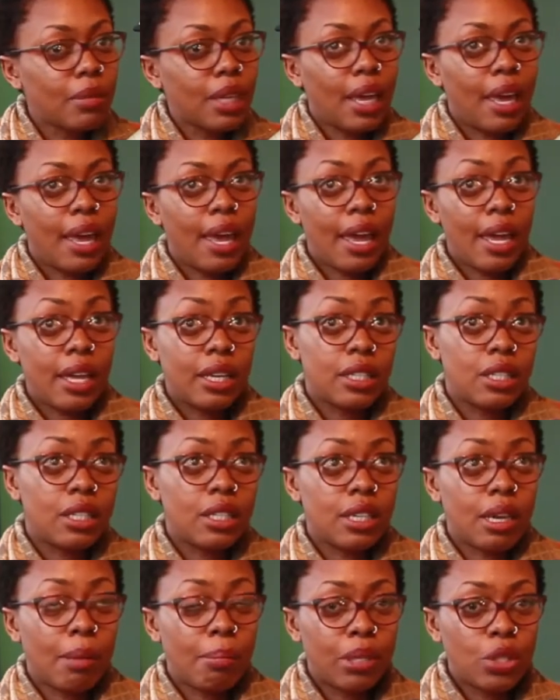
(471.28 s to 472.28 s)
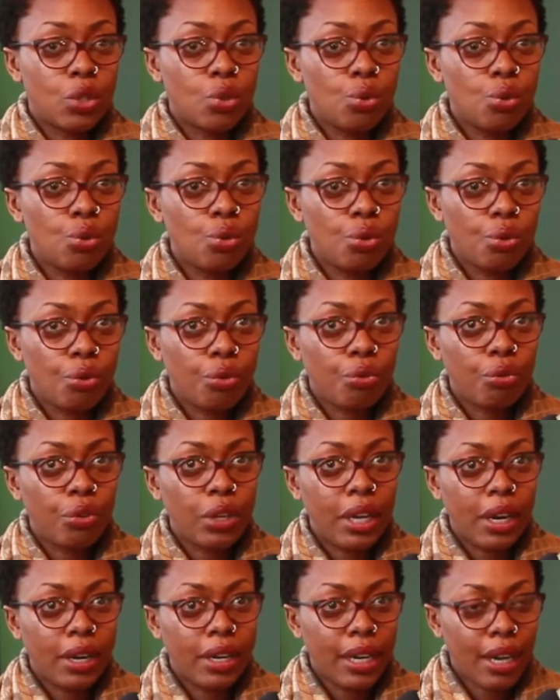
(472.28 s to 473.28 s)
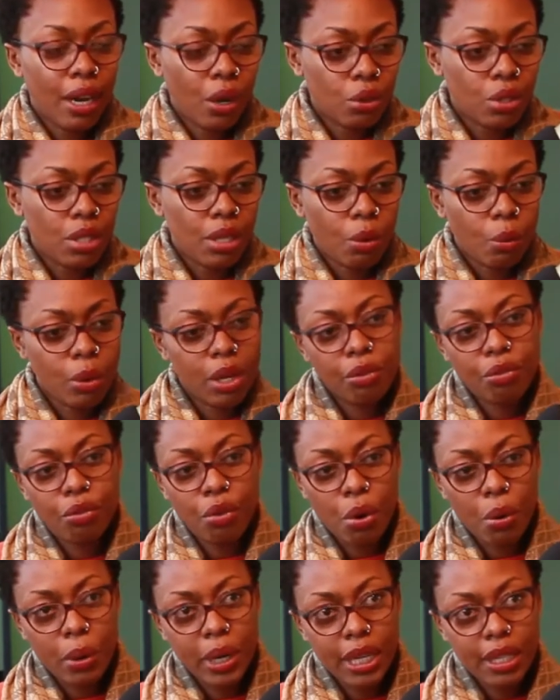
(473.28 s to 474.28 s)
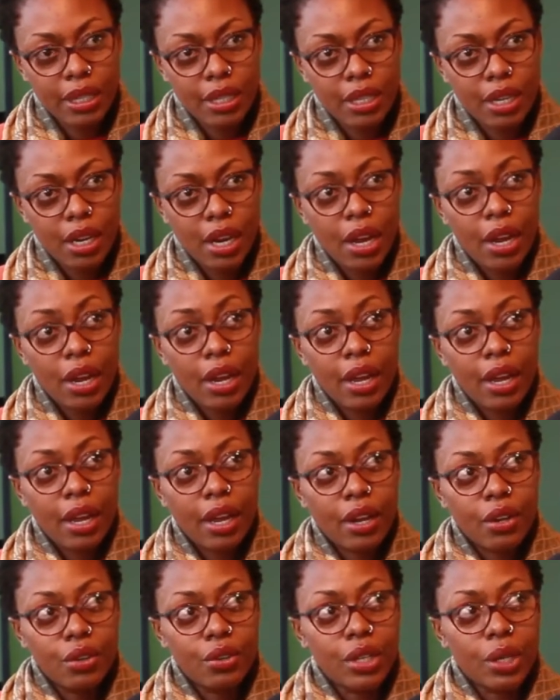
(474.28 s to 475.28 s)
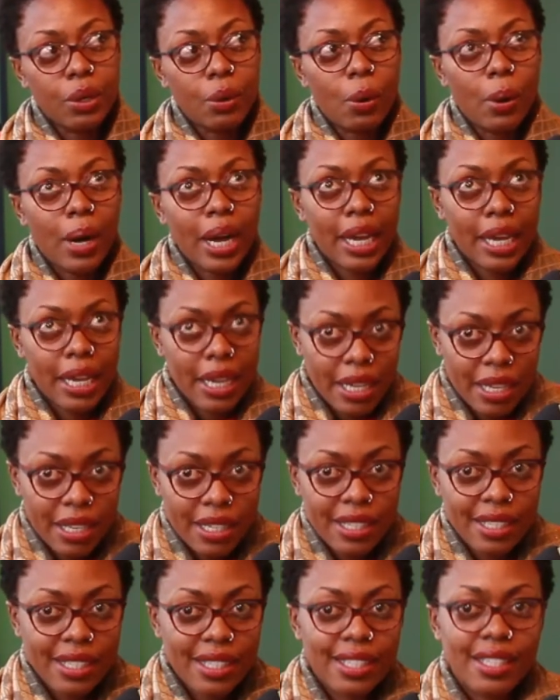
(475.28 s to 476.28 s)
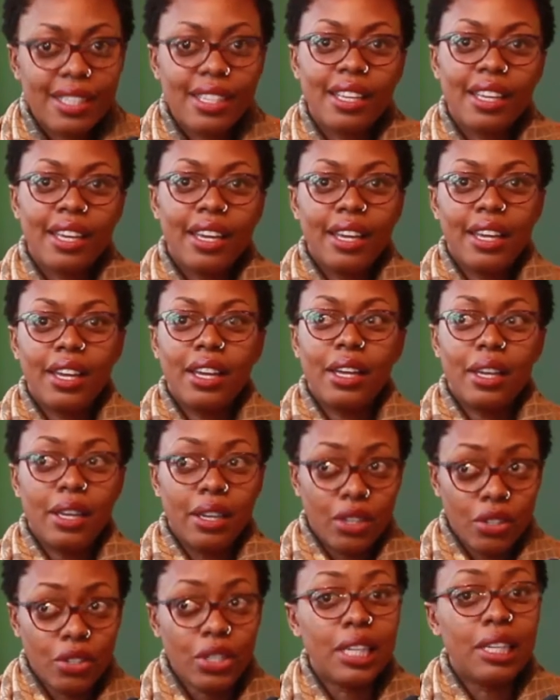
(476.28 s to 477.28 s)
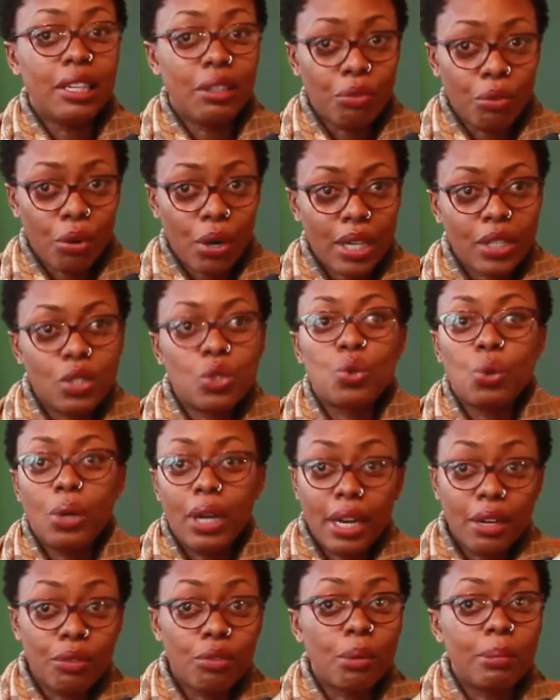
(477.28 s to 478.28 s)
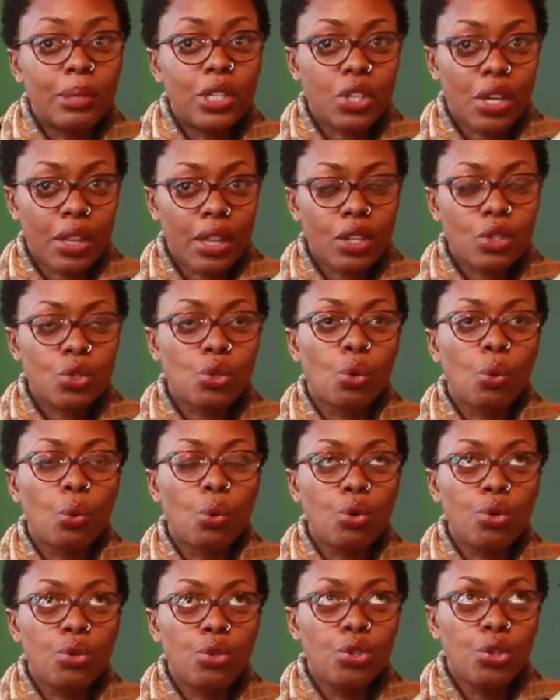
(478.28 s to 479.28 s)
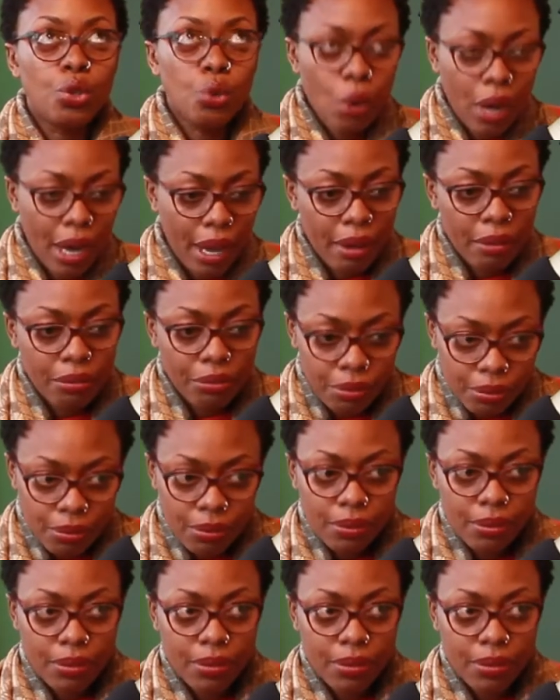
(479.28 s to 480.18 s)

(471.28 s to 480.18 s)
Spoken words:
And number two, figuring out the way forward requires really for us to learn from each other. So you have